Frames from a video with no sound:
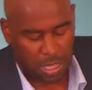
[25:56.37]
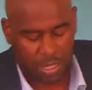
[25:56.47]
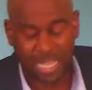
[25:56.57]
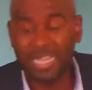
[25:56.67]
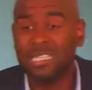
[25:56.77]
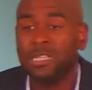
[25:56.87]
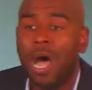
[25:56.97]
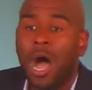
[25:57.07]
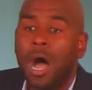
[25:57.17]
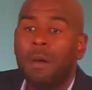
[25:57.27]
The
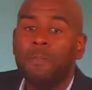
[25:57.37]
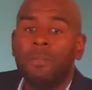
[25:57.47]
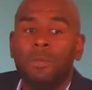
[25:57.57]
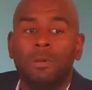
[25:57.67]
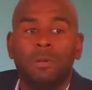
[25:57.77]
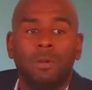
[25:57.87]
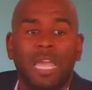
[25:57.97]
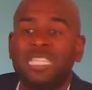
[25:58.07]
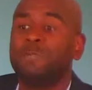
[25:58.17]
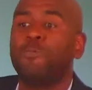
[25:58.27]
Islam
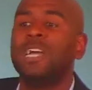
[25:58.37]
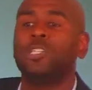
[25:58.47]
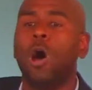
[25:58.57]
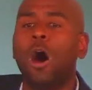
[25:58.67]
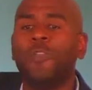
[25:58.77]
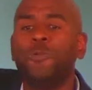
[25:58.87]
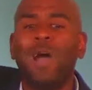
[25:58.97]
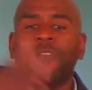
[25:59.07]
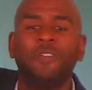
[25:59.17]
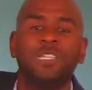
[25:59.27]
expressed all
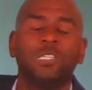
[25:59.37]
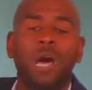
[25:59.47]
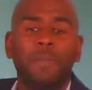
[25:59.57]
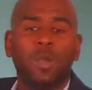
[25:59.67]
throughout the Islamic